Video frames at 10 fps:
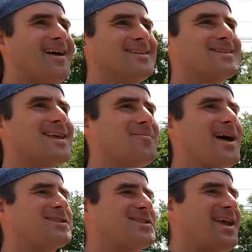I'm
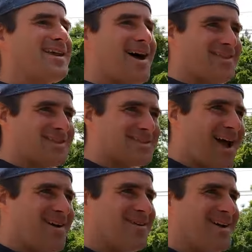not staying on this
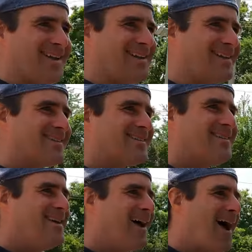highway.
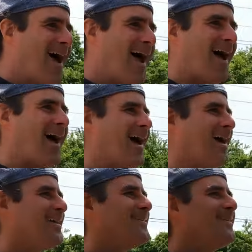
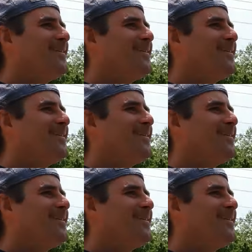All